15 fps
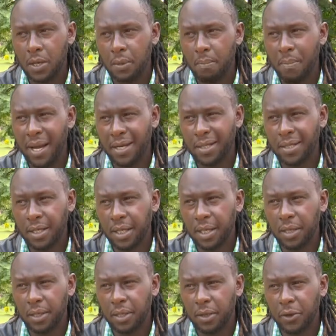
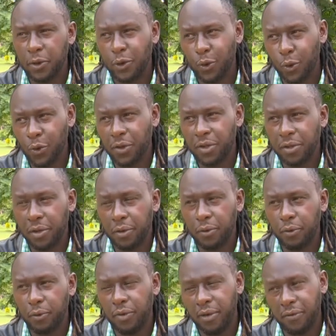mentor youth
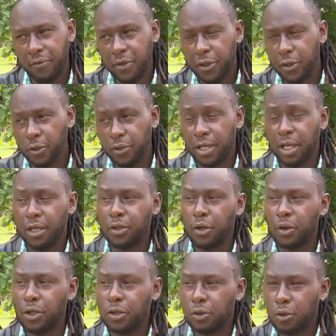through the videos, and
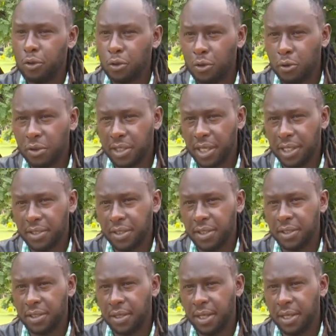also go to
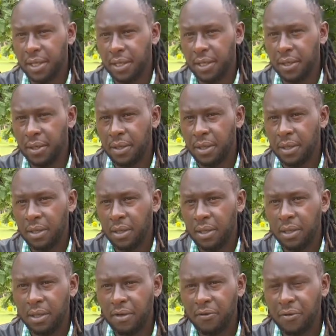churches and
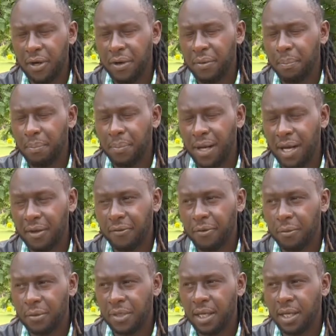different
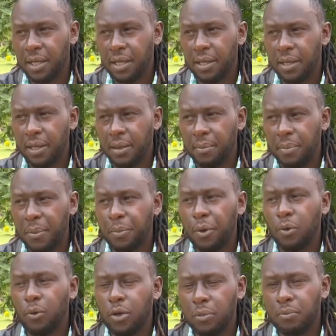platforms that people
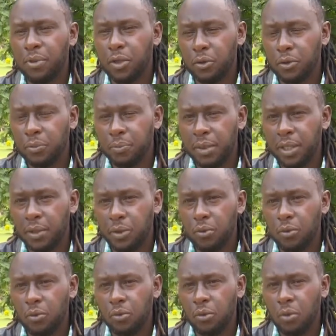want me to speak
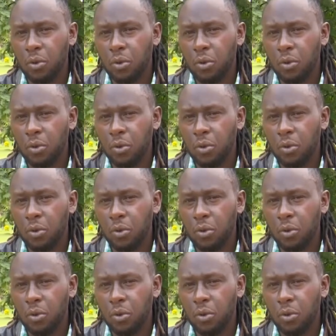to